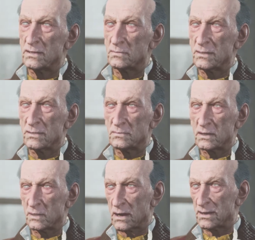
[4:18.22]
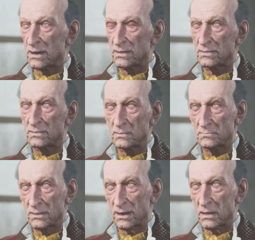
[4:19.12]
I remember writing
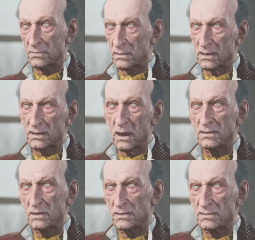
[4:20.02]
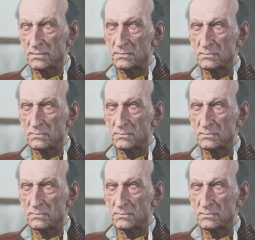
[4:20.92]
something in my diary.